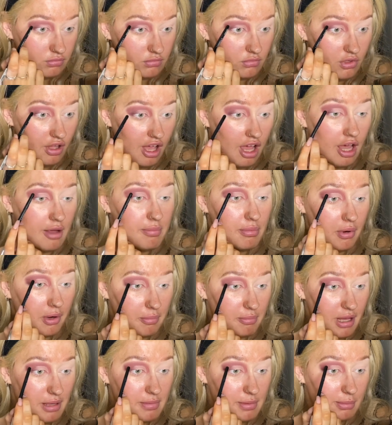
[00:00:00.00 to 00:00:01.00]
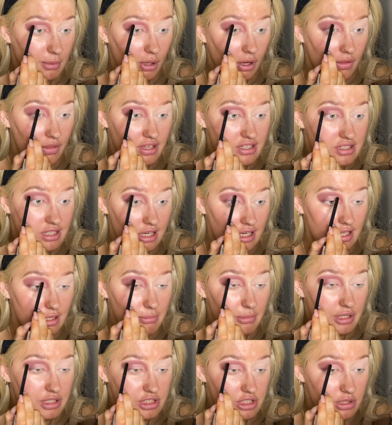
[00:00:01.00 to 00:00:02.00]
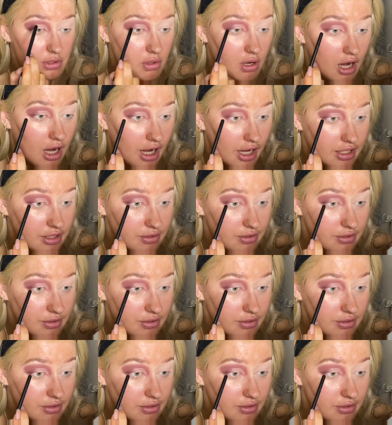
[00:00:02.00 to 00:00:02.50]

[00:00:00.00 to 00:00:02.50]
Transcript: I maybe brought this a little bit too high.